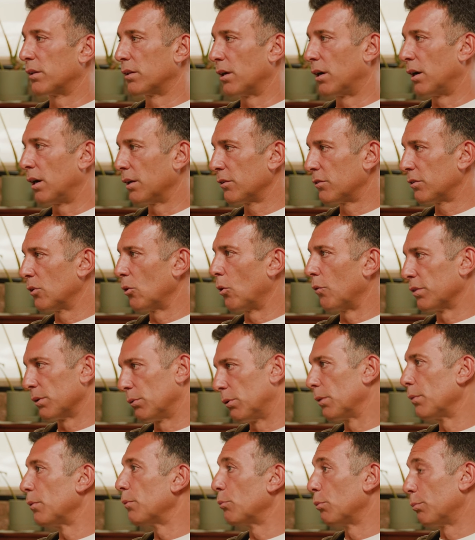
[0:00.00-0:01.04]
to us and hopefully
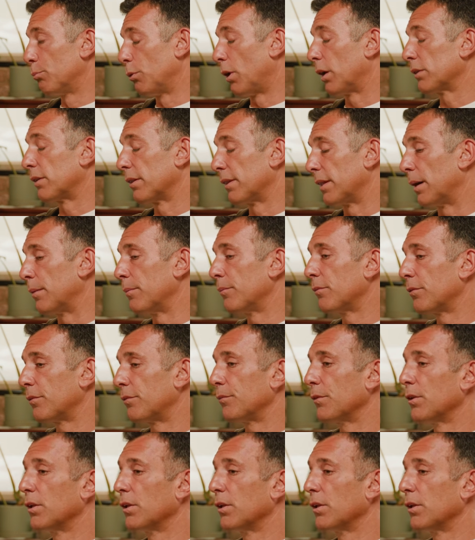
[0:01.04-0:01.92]
what we brought to them.